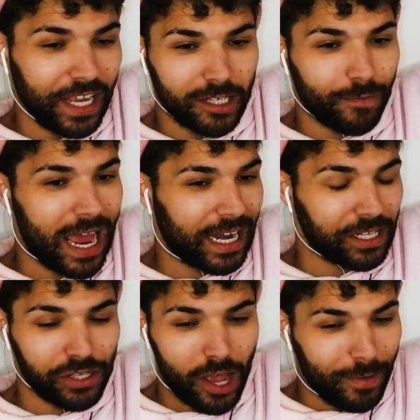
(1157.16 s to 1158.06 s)
of Negan's plan
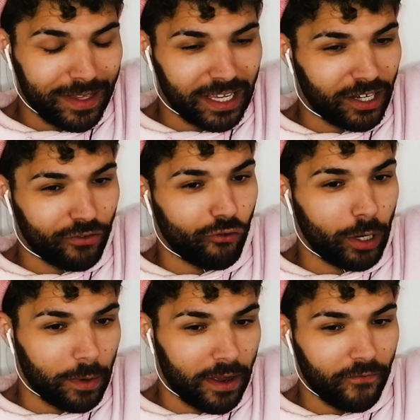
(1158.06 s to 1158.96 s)
that Simon didn't
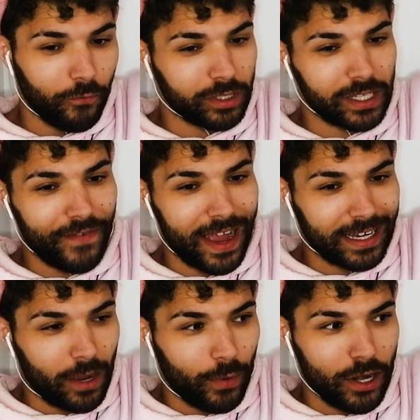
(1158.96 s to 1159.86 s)
agree with was the
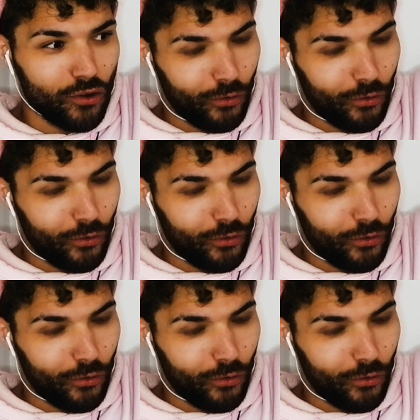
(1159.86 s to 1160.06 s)
fact that we're